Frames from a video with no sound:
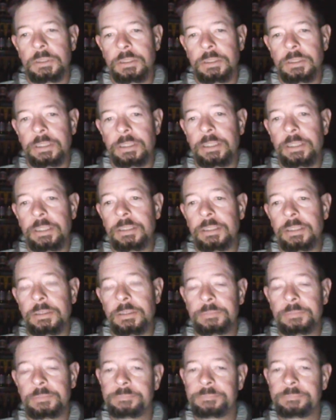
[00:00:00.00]

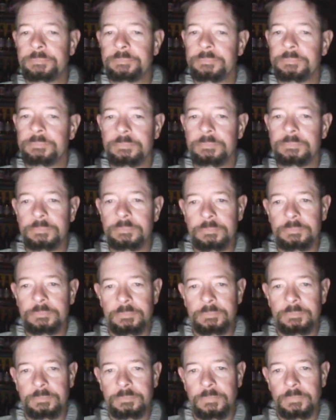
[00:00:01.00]
Yeah,
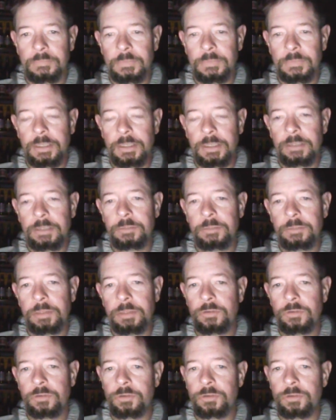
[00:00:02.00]
that could
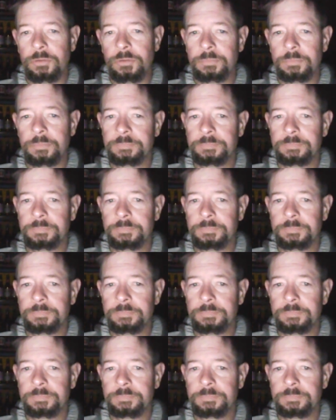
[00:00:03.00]
be true.